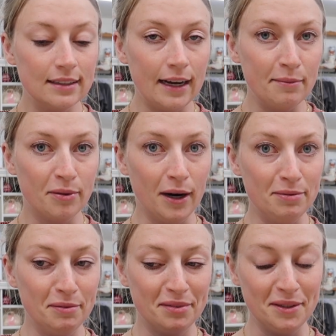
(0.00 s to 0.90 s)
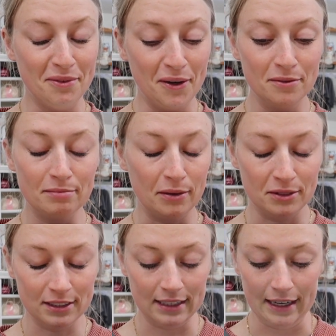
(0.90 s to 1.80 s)
I probably won't, but
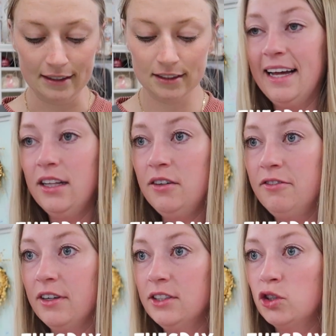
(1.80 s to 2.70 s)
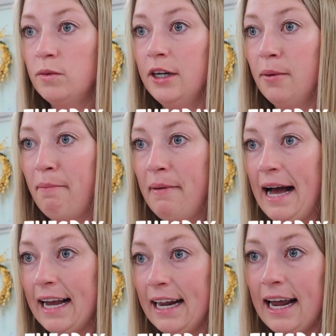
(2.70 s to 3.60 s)
we'll see. Hello friends, we are
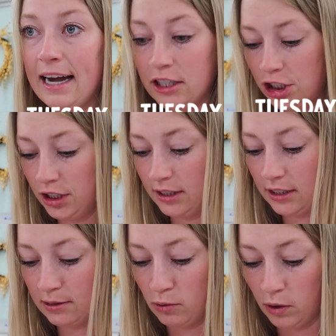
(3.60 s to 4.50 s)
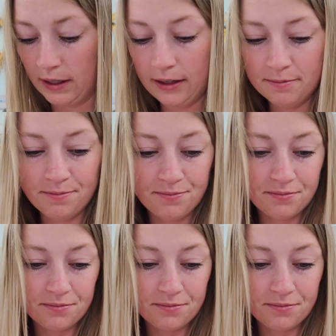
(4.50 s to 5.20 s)
back in action this morning.